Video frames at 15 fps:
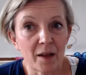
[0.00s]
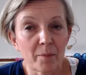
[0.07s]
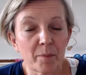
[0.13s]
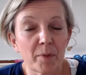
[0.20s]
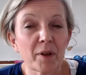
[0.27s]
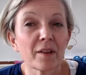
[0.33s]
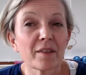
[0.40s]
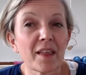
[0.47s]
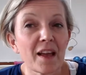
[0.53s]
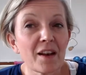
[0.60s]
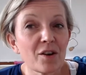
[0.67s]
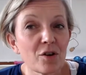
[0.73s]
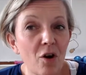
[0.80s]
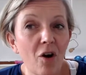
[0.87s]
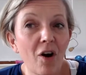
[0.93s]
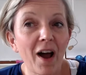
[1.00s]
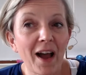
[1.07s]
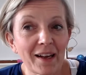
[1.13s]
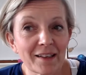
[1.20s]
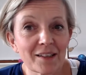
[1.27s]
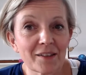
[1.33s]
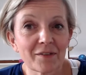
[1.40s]
But they're not
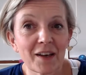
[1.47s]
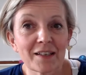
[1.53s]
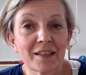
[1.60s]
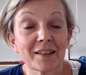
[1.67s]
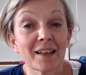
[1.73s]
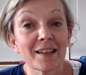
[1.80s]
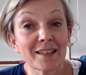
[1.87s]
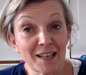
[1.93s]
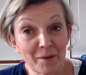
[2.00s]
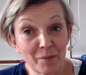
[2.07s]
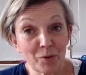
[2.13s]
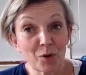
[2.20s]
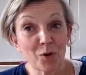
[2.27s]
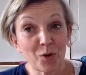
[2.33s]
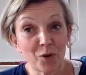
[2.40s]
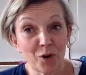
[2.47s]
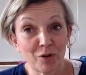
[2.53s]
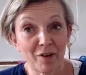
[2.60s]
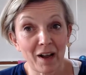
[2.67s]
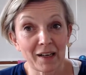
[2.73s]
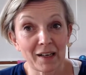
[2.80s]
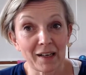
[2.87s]
activating their deep core
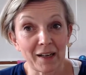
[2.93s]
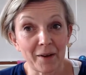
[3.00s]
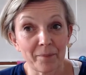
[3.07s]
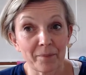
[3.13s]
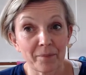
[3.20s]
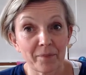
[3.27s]
correctly.